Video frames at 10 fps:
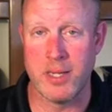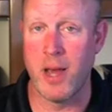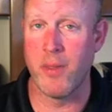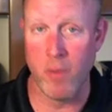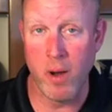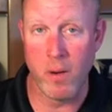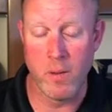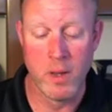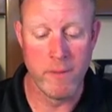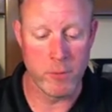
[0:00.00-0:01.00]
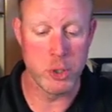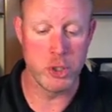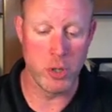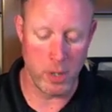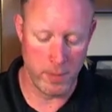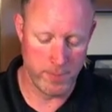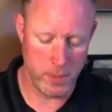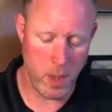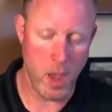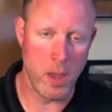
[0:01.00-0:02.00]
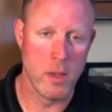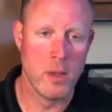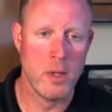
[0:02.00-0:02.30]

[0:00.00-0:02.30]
down the road, for sure. Okay.